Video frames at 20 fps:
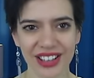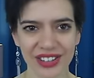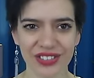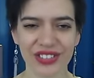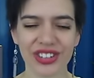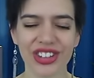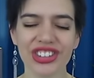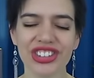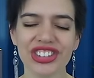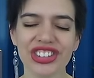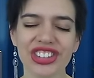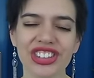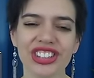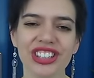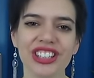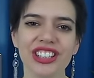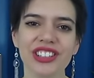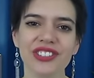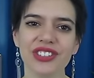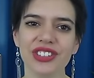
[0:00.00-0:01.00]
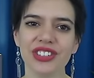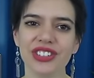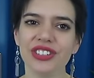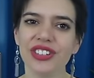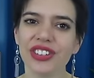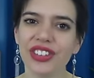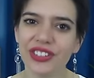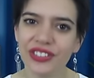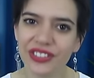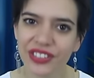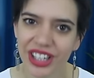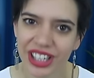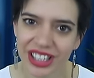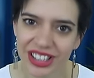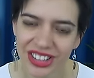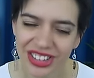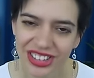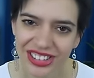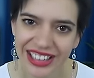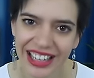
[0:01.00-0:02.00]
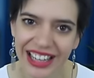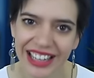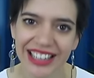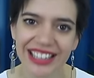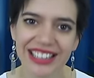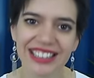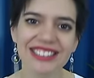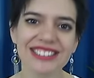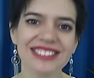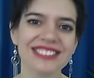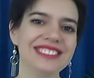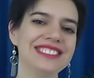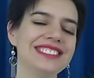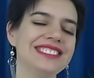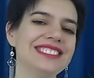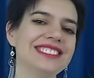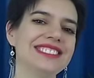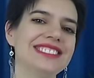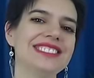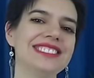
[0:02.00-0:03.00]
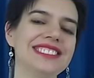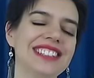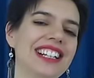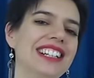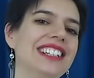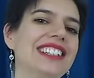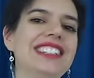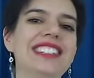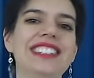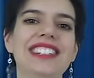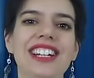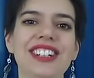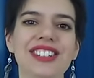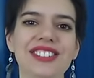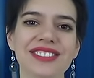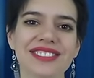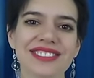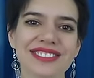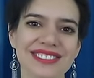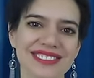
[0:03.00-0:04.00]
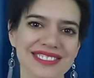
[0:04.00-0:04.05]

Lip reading: sound French, even to the French. Allez, salut!